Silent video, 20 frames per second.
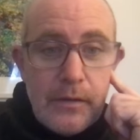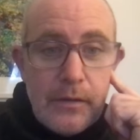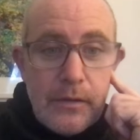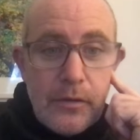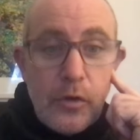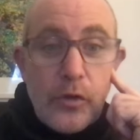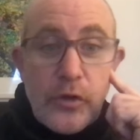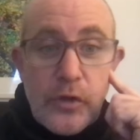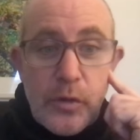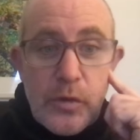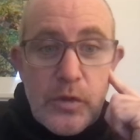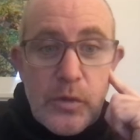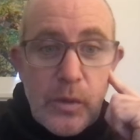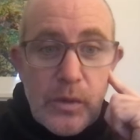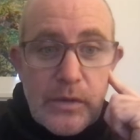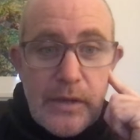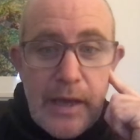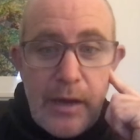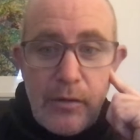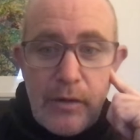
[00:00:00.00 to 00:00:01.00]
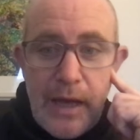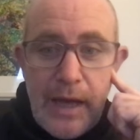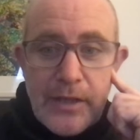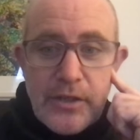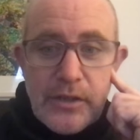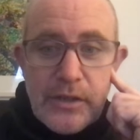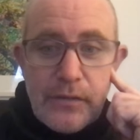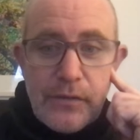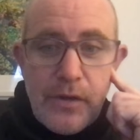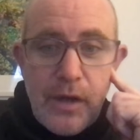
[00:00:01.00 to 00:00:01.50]
unusual noun
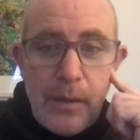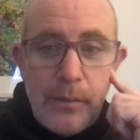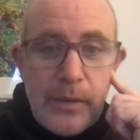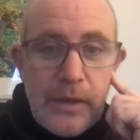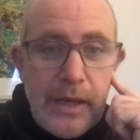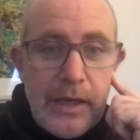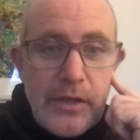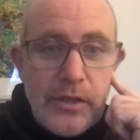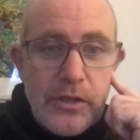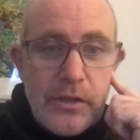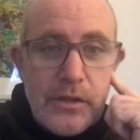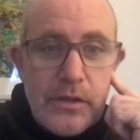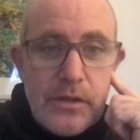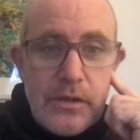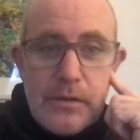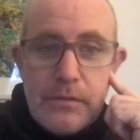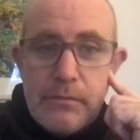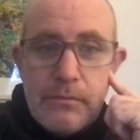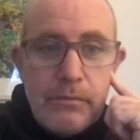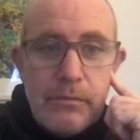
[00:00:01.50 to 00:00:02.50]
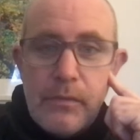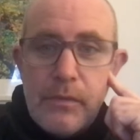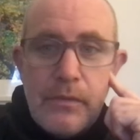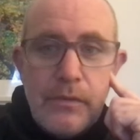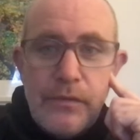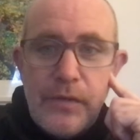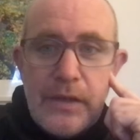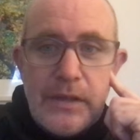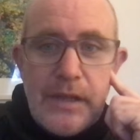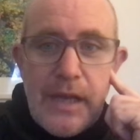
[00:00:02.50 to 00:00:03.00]
adjective combinations,
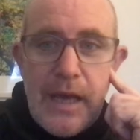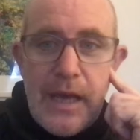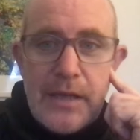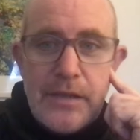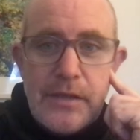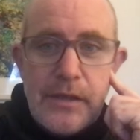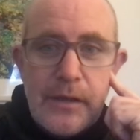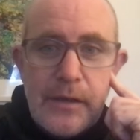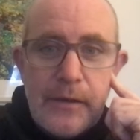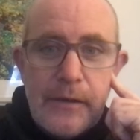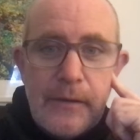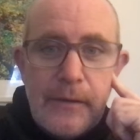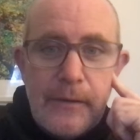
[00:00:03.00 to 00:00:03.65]
fantastic.